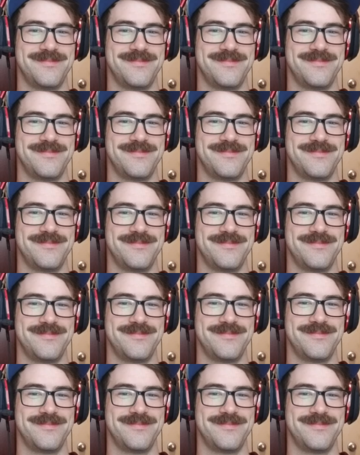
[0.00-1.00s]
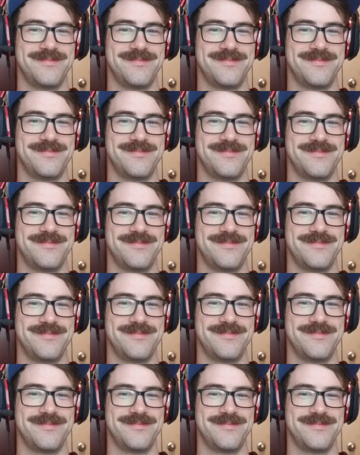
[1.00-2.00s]

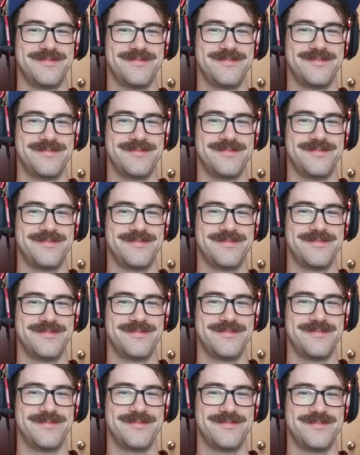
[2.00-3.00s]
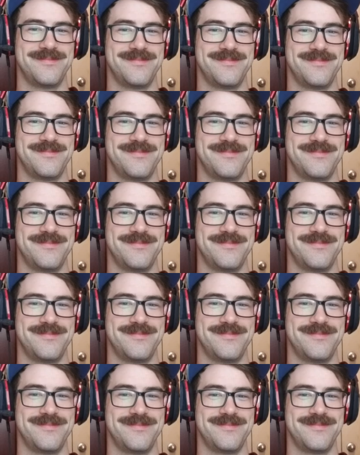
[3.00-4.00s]

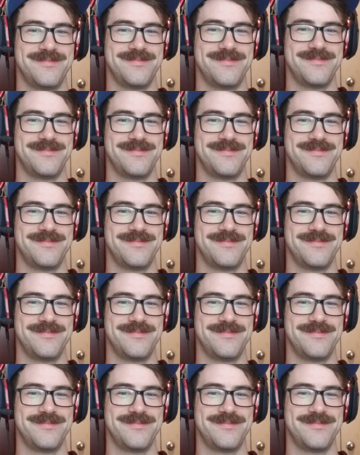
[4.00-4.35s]
(silent)